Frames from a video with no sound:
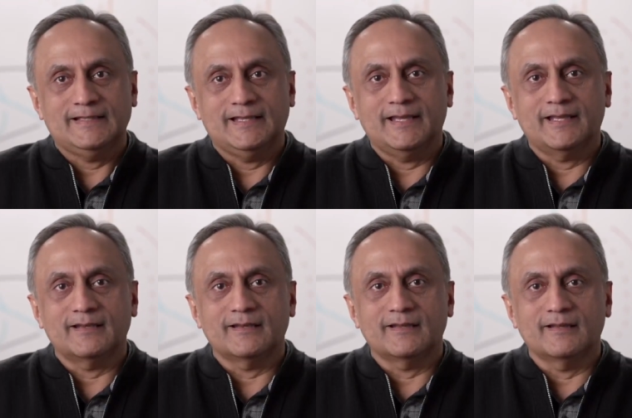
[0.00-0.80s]

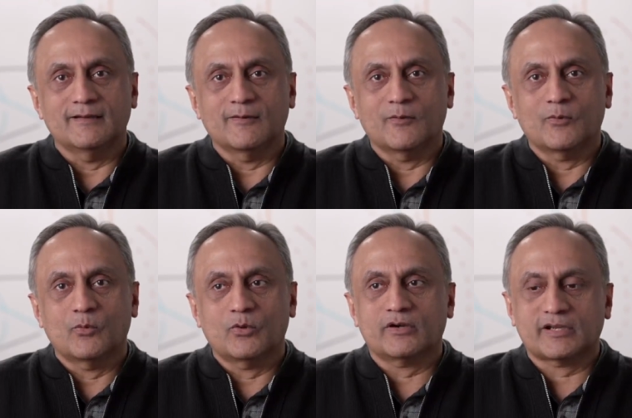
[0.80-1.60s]
And
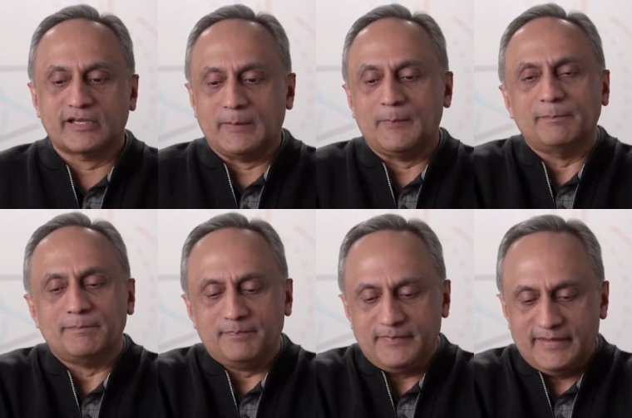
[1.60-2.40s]
we're going
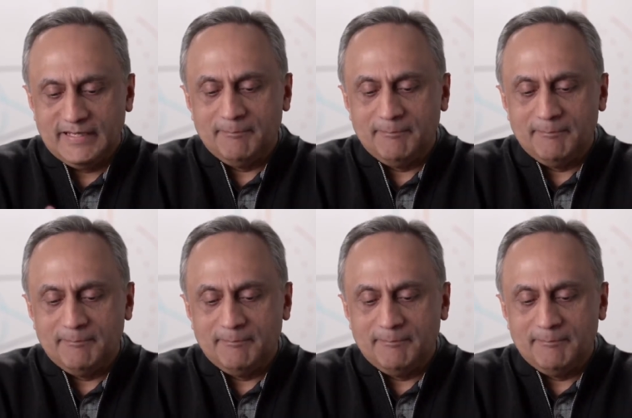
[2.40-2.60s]
to